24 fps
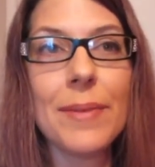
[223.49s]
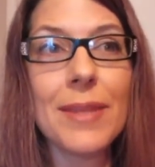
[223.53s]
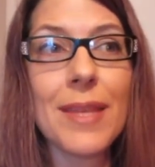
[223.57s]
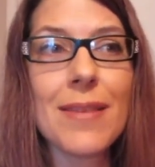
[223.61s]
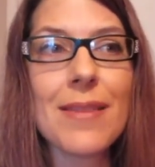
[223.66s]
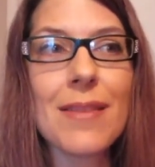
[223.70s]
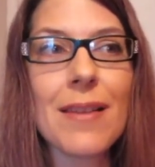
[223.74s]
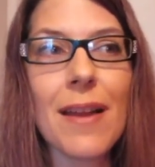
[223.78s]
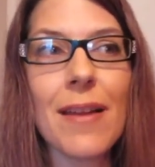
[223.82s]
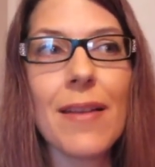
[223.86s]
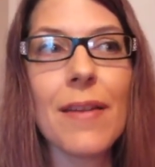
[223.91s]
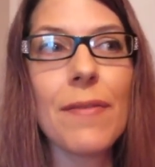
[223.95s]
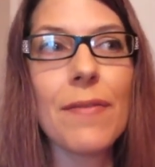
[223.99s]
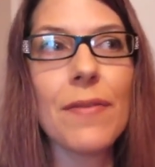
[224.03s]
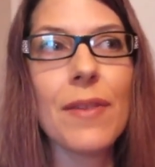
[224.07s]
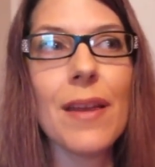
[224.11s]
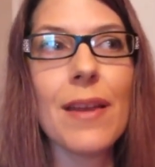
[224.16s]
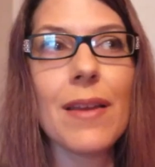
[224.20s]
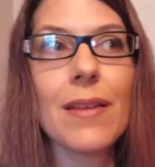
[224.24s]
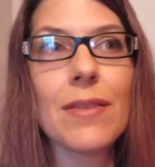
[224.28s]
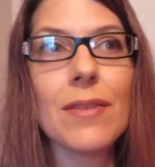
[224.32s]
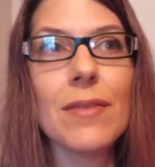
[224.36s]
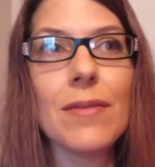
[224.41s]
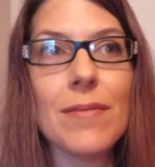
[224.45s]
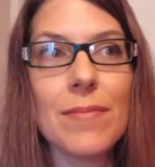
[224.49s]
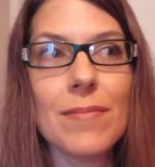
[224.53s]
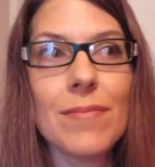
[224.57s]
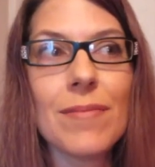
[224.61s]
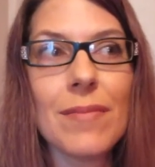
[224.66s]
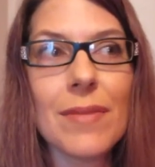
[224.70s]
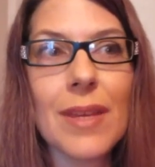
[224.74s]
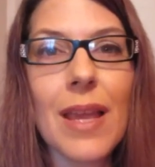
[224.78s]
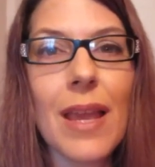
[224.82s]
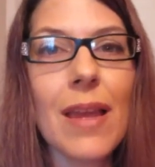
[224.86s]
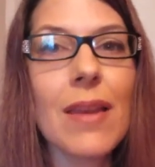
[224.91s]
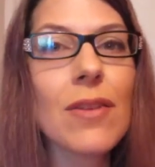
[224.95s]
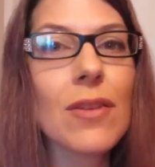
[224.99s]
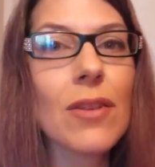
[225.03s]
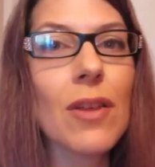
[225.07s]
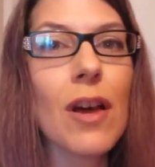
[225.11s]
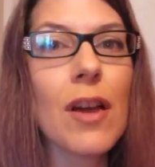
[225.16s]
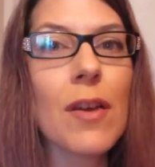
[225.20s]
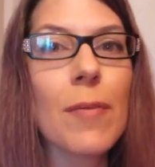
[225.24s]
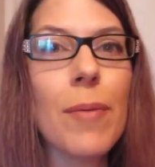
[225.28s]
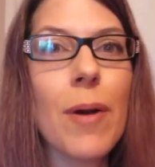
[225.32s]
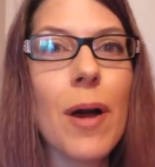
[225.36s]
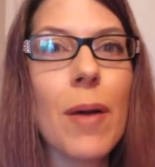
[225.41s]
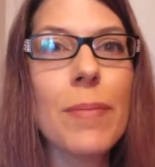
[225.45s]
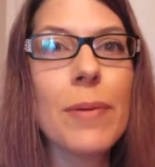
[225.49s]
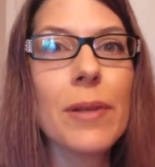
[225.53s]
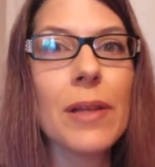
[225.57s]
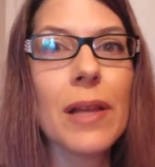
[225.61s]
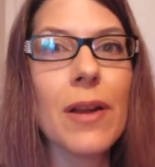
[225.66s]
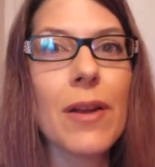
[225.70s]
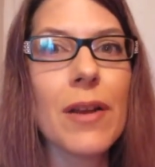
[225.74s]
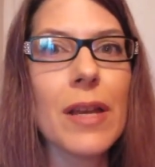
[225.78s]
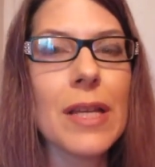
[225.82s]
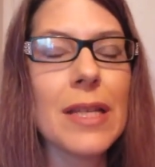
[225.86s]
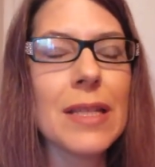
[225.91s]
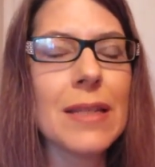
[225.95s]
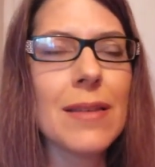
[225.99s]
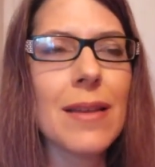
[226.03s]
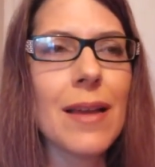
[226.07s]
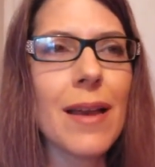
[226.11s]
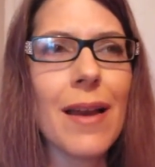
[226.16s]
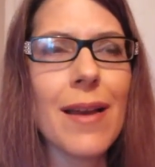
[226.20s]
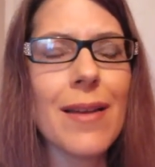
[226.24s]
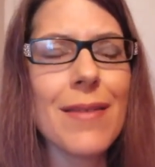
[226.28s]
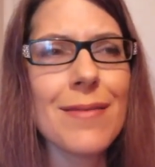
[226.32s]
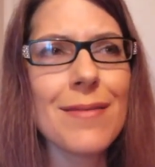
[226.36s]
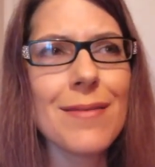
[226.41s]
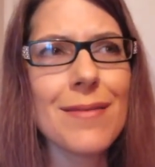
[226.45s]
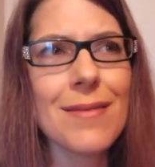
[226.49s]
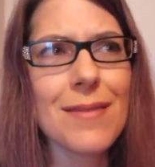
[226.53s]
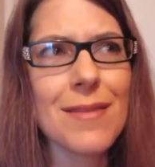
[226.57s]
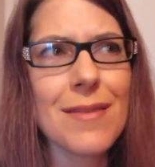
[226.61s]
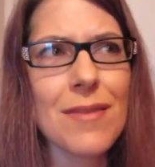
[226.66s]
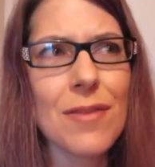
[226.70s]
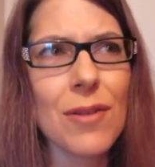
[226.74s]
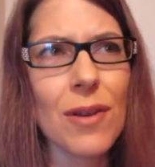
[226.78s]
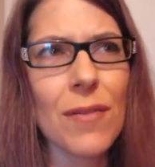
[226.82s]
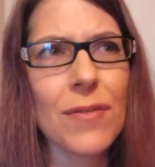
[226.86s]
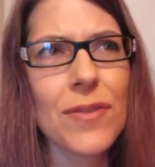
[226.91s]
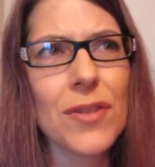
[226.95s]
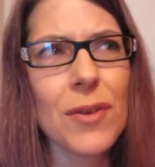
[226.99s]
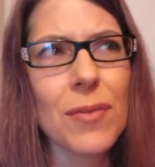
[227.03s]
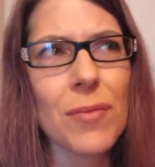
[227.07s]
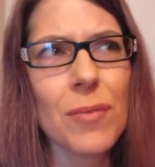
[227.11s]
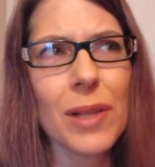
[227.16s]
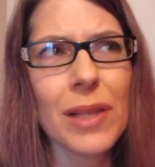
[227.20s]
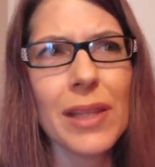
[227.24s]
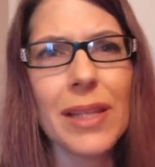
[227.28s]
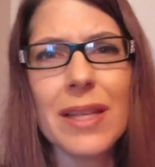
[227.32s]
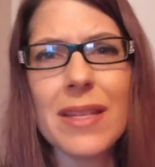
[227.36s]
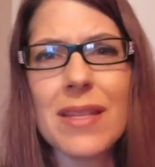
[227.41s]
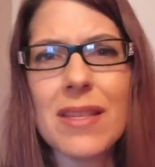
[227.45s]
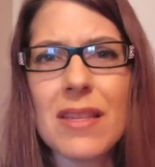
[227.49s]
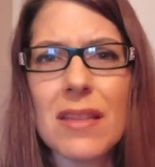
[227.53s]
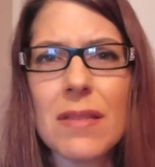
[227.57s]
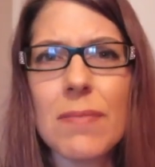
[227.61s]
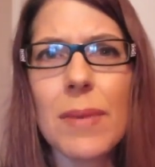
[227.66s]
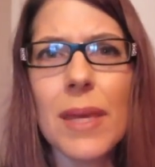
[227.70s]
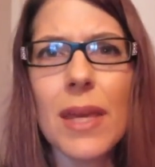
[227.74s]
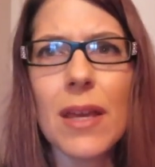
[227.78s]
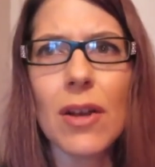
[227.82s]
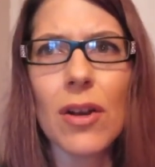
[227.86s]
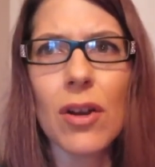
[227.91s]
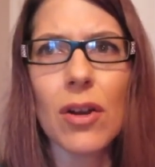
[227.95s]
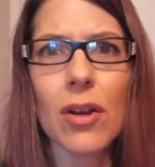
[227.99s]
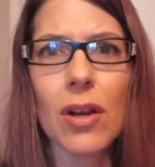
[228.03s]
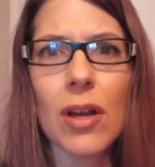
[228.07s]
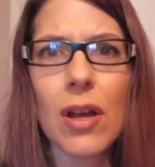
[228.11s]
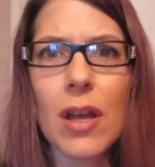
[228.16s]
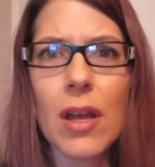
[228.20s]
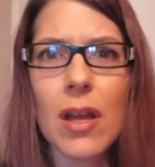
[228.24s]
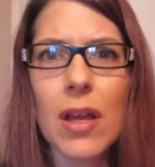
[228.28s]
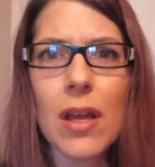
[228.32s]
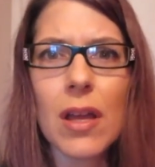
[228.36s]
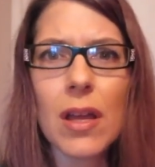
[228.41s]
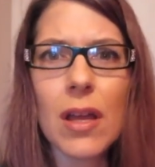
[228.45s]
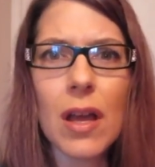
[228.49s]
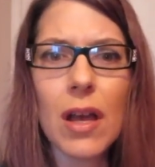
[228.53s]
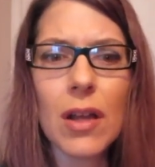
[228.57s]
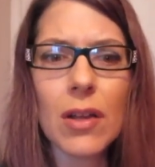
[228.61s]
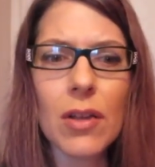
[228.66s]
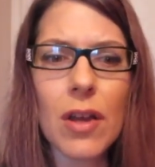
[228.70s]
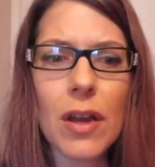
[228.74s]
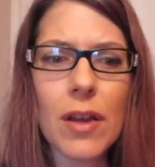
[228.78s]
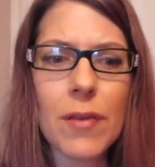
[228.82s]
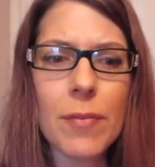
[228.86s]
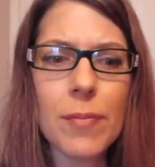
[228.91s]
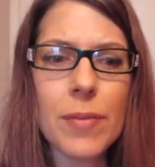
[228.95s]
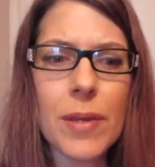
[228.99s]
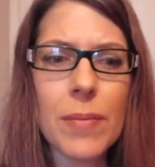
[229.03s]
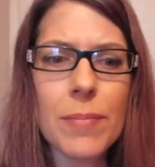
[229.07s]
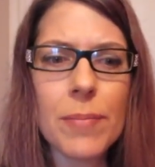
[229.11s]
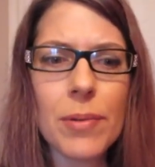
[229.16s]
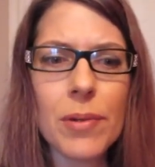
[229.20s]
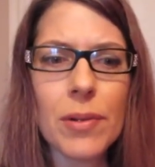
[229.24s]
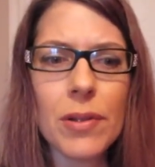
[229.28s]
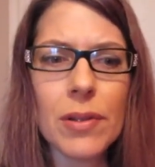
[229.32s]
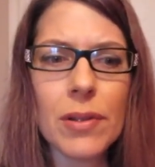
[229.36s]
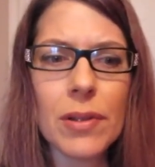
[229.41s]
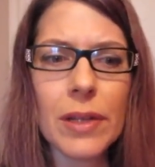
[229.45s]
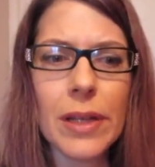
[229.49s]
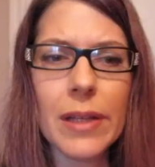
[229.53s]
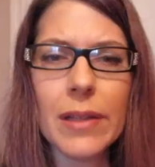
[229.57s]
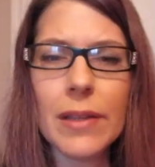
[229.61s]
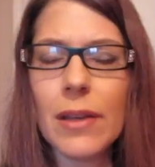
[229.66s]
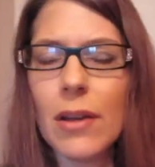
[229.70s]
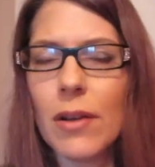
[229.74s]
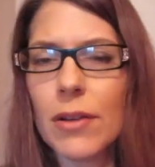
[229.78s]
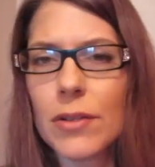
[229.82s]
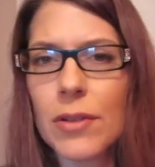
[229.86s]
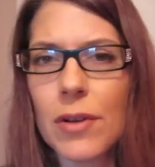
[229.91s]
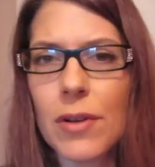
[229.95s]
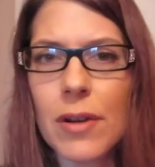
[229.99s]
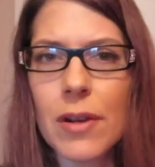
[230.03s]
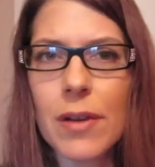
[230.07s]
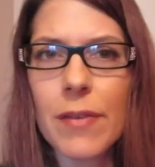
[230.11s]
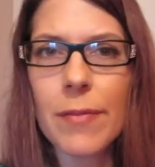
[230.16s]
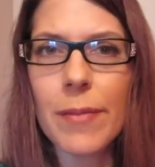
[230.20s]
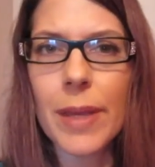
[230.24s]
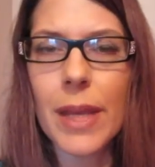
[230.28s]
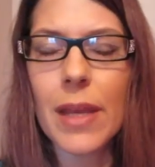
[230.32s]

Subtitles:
This kind of thing gained a lot of popularity and served to really smear a lot of people in the alternative